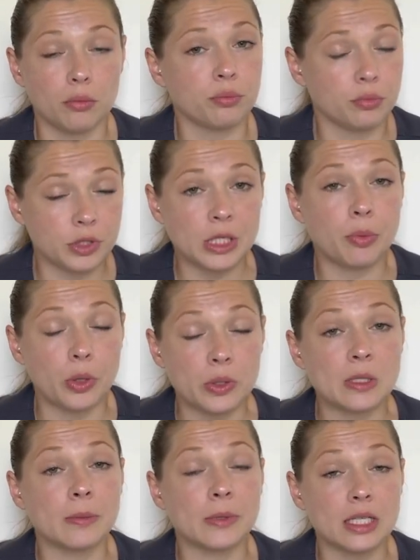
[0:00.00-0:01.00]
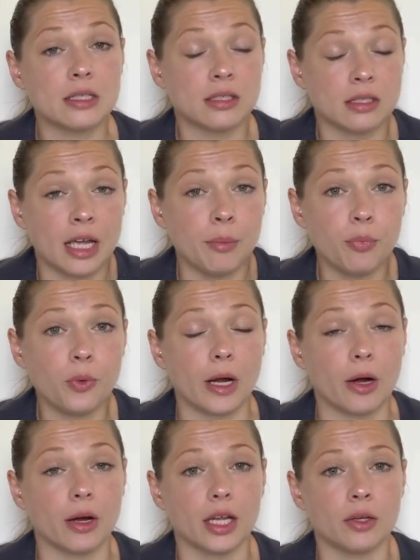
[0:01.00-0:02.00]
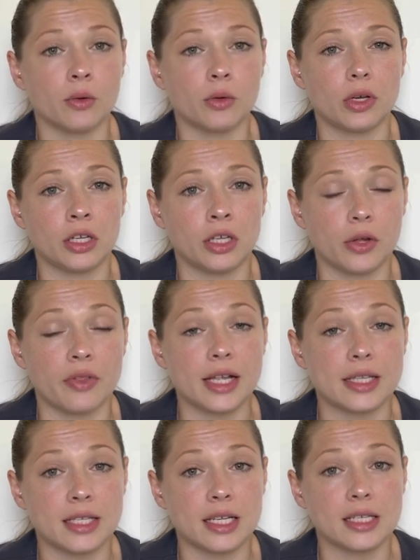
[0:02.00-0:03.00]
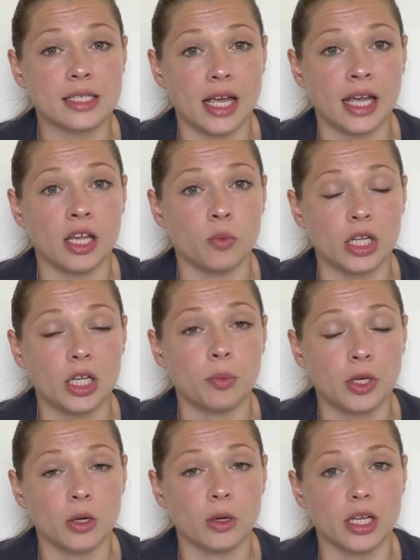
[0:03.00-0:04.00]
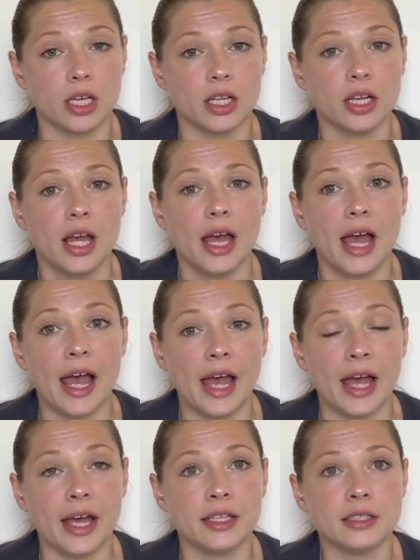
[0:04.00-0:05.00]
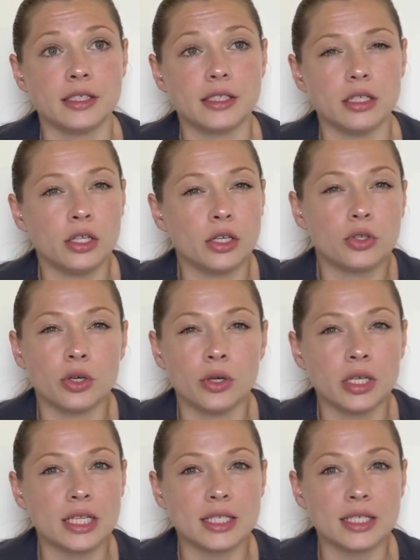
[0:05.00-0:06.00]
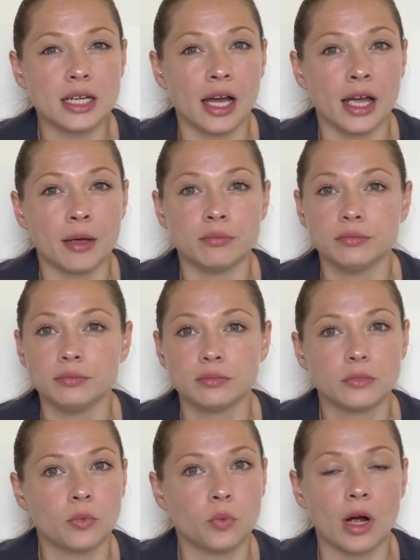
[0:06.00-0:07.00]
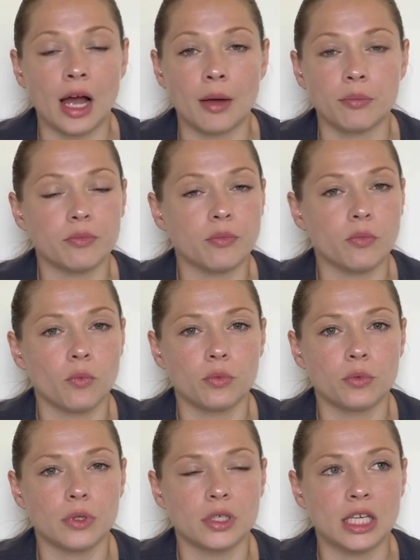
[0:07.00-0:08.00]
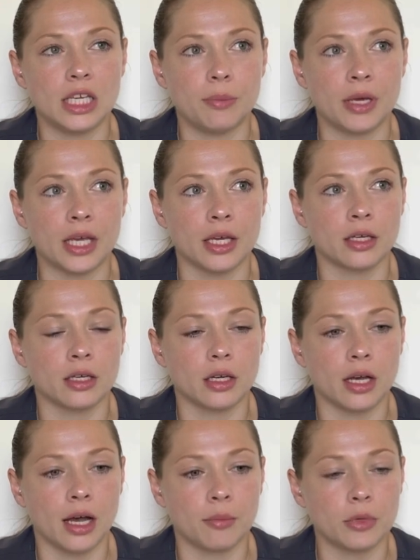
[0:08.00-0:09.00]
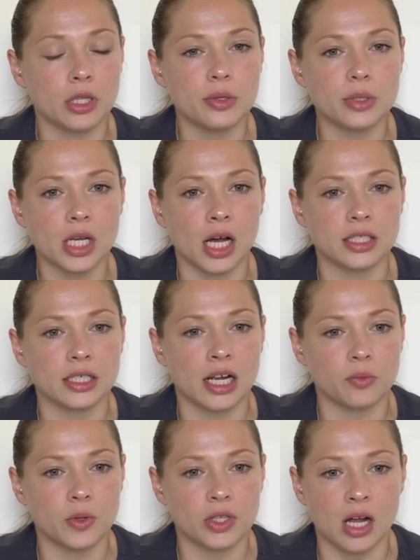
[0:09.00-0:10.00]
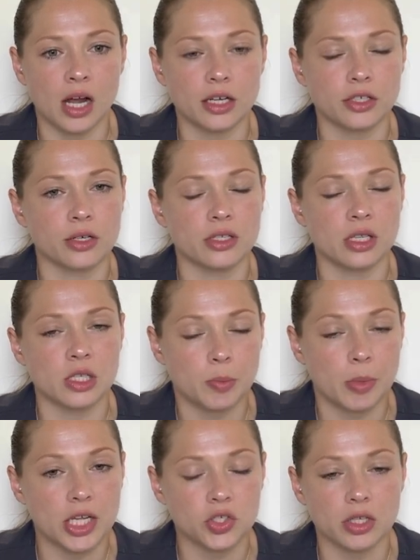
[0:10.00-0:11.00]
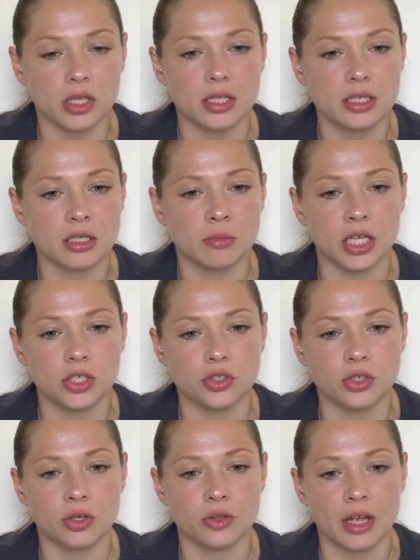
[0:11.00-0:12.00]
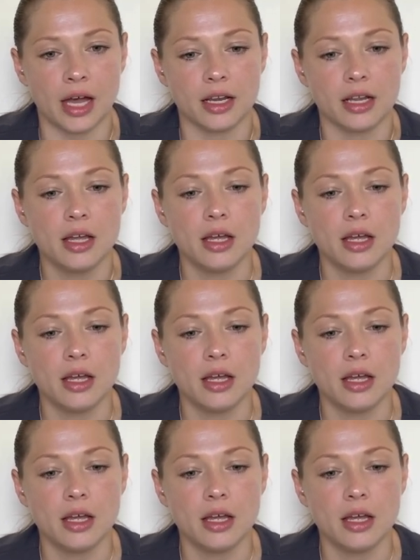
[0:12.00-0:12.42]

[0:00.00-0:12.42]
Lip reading: supposedly temporary, that 6 to 8 week period. And, during this time, I'm keeping close contact with doctors and specialists to make sure that